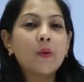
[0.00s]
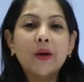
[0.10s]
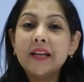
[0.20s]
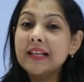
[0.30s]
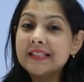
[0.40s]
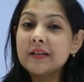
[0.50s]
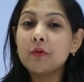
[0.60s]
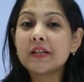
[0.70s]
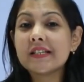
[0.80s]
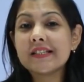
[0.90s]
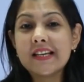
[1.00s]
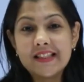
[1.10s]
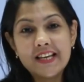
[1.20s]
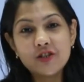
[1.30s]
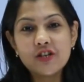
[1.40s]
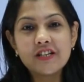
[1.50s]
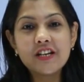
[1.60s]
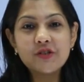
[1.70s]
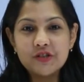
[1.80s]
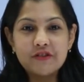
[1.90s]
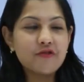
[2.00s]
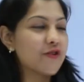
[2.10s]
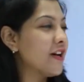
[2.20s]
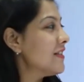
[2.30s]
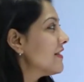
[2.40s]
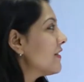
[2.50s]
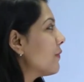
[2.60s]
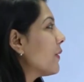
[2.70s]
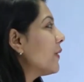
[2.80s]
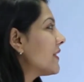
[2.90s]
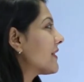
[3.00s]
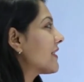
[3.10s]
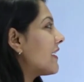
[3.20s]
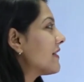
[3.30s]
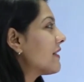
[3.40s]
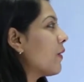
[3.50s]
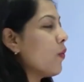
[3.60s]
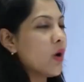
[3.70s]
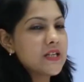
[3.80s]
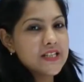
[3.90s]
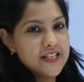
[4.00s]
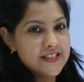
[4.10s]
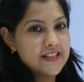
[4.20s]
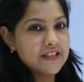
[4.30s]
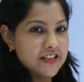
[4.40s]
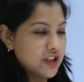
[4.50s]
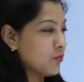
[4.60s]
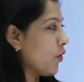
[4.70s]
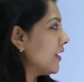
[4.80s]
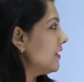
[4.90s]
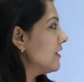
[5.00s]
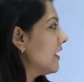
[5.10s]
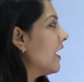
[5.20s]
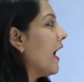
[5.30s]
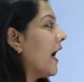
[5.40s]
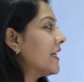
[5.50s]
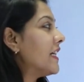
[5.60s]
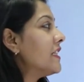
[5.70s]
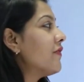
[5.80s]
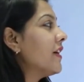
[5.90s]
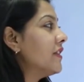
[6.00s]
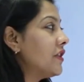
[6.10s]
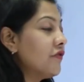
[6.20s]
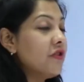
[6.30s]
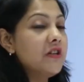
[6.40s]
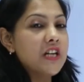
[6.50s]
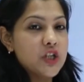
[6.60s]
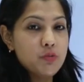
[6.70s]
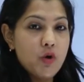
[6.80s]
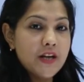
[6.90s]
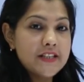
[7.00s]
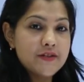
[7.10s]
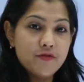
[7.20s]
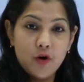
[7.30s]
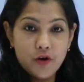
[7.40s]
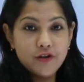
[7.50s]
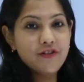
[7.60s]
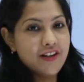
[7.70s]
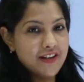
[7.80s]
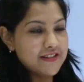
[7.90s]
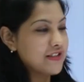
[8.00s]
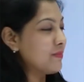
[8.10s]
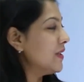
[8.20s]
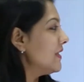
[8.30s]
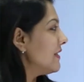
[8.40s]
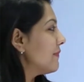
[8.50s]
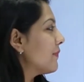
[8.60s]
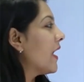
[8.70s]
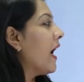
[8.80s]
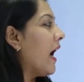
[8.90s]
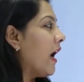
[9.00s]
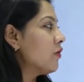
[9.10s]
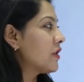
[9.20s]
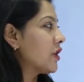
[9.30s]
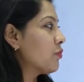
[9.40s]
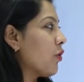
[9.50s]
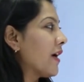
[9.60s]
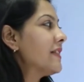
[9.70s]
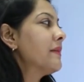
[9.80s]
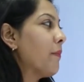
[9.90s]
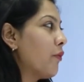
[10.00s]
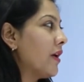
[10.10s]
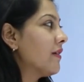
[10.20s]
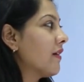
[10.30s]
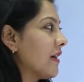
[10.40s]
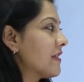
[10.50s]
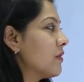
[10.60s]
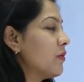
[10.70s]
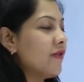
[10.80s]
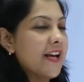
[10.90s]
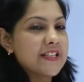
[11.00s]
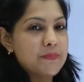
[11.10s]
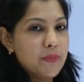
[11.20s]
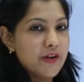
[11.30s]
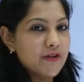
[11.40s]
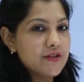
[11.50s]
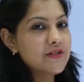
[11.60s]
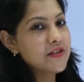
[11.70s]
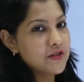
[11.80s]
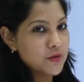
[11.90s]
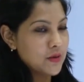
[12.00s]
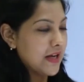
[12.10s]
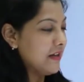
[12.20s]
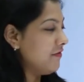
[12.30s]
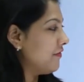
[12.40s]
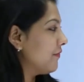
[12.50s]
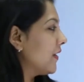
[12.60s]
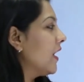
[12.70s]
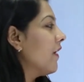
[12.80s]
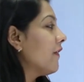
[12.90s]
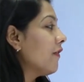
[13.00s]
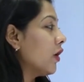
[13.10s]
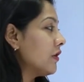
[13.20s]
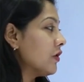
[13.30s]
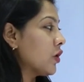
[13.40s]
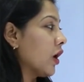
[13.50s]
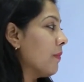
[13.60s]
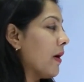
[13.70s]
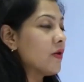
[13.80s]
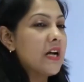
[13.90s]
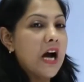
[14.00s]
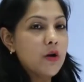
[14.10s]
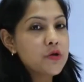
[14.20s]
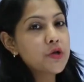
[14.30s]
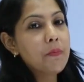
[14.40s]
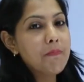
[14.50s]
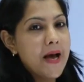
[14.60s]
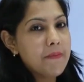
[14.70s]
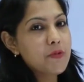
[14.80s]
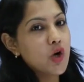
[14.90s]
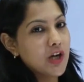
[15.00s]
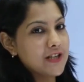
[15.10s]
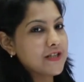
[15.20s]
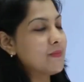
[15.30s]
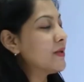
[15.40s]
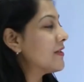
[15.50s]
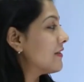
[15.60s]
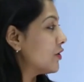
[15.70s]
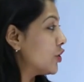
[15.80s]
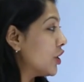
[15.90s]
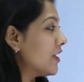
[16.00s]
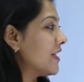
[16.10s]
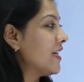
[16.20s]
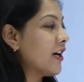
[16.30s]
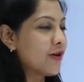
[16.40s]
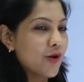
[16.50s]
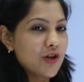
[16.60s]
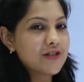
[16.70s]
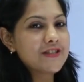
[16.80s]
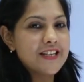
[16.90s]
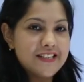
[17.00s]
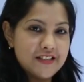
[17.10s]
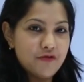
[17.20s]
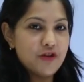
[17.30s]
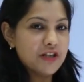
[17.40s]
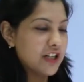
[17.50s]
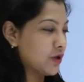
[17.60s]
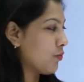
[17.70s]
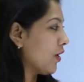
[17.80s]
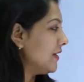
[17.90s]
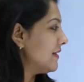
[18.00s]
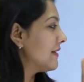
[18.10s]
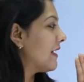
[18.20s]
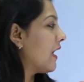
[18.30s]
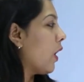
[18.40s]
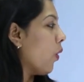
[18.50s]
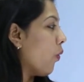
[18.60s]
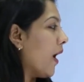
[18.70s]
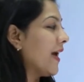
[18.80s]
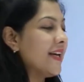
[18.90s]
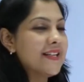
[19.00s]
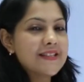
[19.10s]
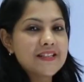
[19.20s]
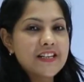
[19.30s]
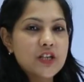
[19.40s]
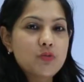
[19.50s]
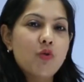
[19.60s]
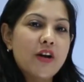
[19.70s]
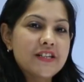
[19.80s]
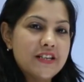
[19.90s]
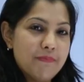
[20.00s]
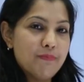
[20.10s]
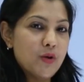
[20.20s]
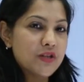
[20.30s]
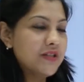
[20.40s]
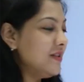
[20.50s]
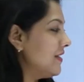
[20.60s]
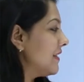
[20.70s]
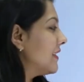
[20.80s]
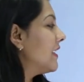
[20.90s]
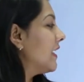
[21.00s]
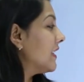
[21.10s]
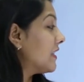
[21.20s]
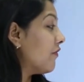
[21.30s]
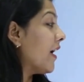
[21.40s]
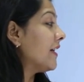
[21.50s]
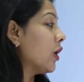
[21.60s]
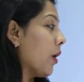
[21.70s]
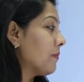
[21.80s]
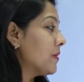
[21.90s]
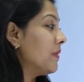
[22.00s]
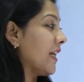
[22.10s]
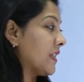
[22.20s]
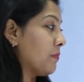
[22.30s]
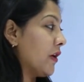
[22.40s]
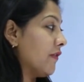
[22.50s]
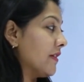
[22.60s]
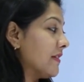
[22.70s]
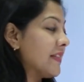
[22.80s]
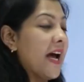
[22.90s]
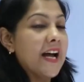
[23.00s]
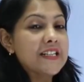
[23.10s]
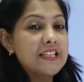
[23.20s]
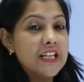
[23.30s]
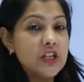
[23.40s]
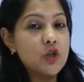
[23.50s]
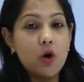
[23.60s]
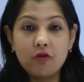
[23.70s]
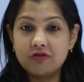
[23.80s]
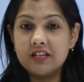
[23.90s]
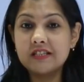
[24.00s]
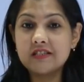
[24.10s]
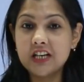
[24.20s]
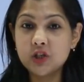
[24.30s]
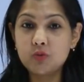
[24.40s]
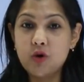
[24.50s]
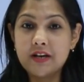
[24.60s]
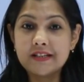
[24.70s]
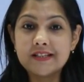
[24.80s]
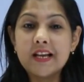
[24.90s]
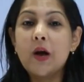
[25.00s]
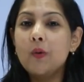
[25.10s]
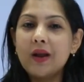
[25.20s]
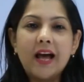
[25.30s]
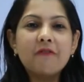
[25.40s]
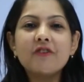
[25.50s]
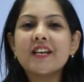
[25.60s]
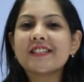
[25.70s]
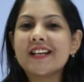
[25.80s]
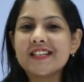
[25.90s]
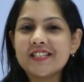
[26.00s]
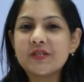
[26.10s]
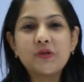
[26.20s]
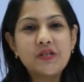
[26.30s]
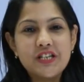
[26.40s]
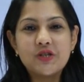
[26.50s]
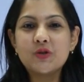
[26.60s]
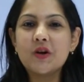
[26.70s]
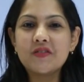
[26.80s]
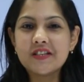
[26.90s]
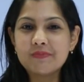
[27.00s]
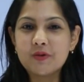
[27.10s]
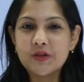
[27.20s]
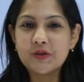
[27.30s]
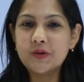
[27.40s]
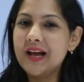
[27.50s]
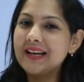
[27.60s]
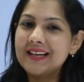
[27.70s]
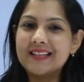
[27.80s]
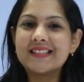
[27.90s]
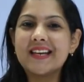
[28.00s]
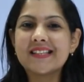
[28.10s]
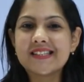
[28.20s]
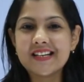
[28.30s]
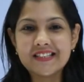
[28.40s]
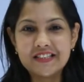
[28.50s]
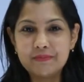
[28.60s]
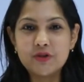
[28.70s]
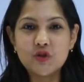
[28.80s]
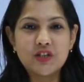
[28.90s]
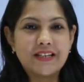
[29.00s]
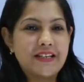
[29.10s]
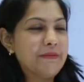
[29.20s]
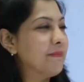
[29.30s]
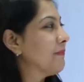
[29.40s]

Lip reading: Well, let's see what is in the agenda today for us. We will discuss what is a touchpoint, identify the different touchpoints for the customers, how touchpoints bring the customer experience to life. We will also talk about how do you map your customer's journey across these different touchpoints. Why is a touchpoint important? Define the optimal experience at each of these touchpoints. Well, I'm very excited to teach you on this module, and let's get started immediately.